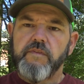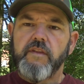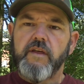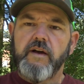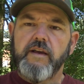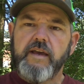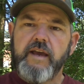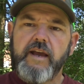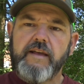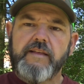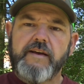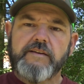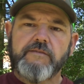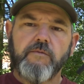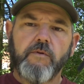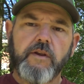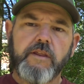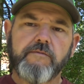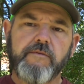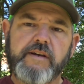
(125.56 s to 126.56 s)
Again, that's
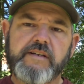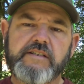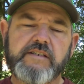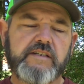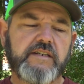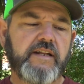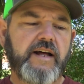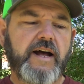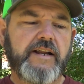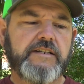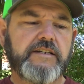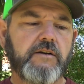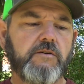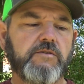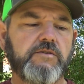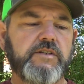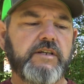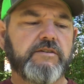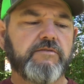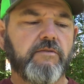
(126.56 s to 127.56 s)
one of the reasons that I
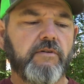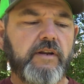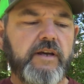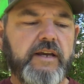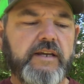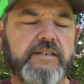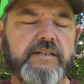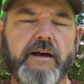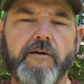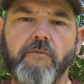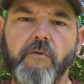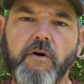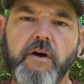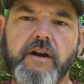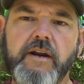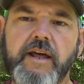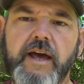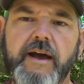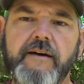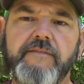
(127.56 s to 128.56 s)
chose this release. I
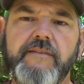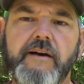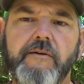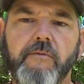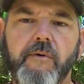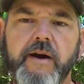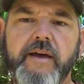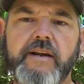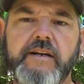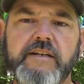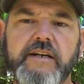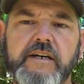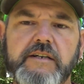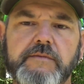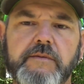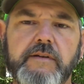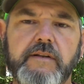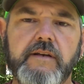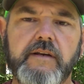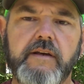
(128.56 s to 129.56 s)
wanted to have that weight
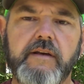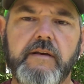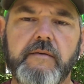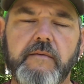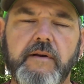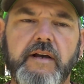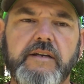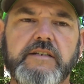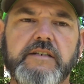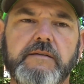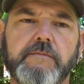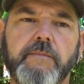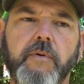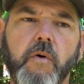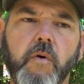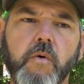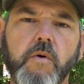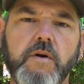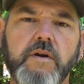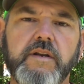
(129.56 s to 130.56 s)
adjustment because it's
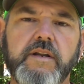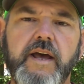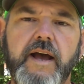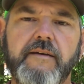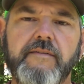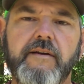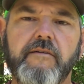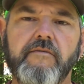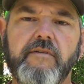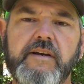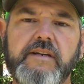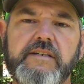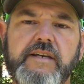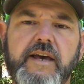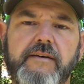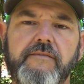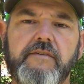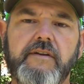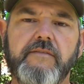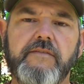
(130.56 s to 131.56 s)
important to have that release
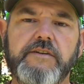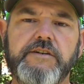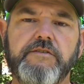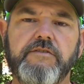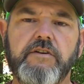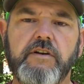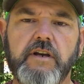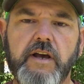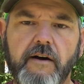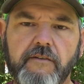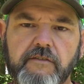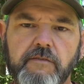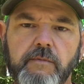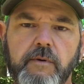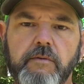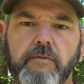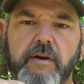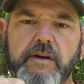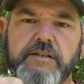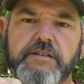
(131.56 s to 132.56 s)
heavy enough that you can
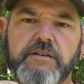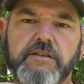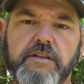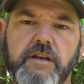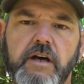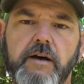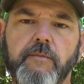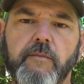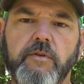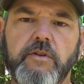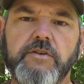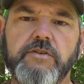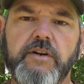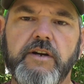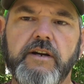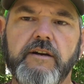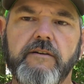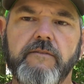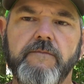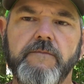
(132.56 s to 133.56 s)
comfortably rest your thumb on the
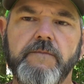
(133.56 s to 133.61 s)
trigger.